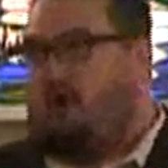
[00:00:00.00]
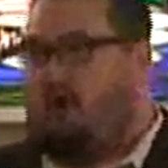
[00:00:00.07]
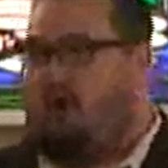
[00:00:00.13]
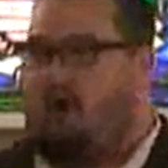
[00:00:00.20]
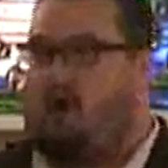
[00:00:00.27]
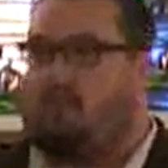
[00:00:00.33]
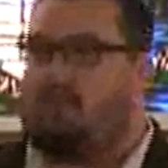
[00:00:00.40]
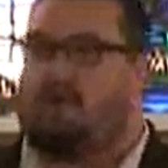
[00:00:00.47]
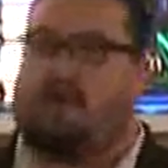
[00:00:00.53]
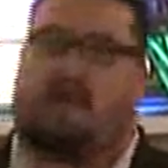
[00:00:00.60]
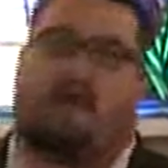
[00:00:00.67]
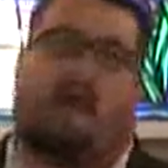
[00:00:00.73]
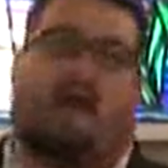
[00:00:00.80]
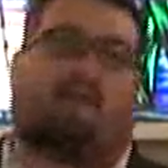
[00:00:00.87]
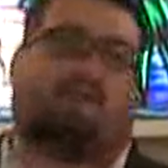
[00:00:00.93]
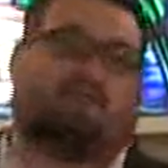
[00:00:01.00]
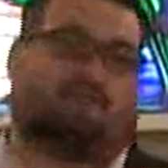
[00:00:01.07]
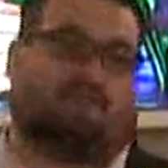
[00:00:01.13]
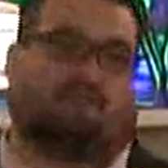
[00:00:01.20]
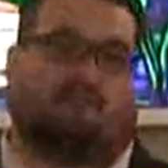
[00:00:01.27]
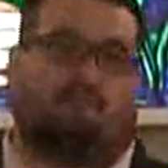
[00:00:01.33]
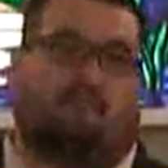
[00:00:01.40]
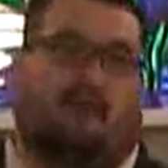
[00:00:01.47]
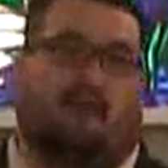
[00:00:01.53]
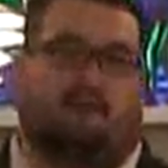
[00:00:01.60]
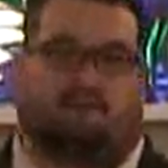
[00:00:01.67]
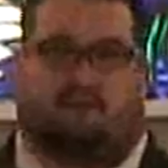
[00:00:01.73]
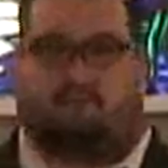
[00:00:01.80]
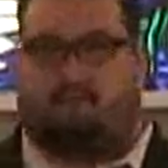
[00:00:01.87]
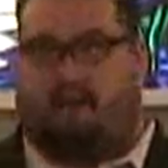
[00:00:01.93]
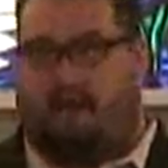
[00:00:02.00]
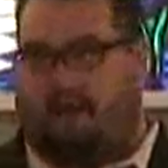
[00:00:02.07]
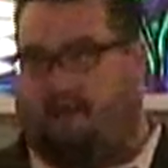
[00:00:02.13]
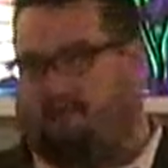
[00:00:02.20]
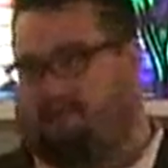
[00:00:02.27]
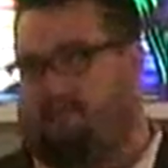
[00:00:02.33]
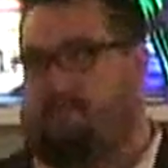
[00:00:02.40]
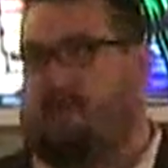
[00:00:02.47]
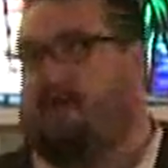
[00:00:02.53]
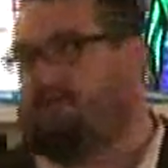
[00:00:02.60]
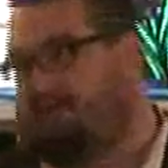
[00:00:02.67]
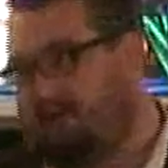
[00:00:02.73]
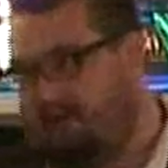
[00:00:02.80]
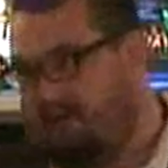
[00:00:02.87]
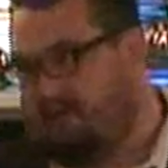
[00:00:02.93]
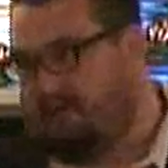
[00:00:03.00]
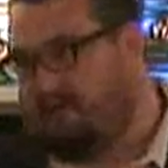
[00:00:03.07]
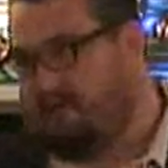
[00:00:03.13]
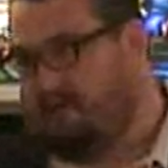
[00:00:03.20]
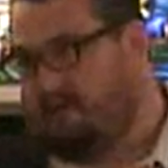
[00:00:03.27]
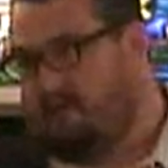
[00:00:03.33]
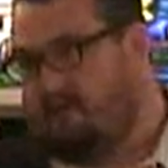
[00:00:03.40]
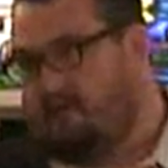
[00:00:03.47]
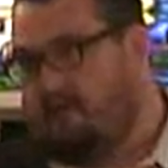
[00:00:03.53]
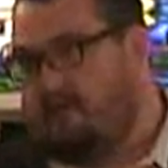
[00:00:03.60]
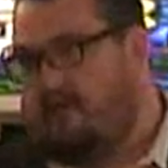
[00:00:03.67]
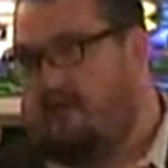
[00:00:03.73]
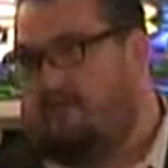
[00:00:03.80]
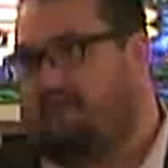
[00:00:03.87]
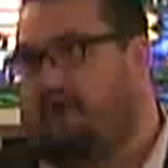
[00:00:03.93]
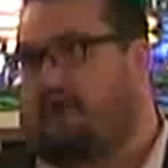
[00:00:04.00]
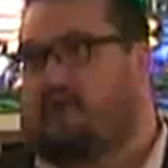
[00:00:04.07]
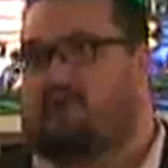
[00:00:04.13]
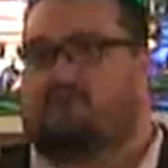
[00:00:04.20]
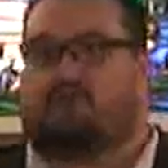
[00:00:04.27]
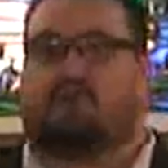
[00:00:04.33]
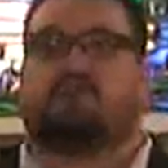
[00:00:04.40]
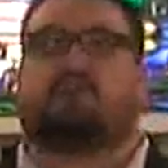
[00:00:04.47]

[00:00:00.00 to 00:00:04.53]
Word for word: All we have is this amazing manna from heaven. If I could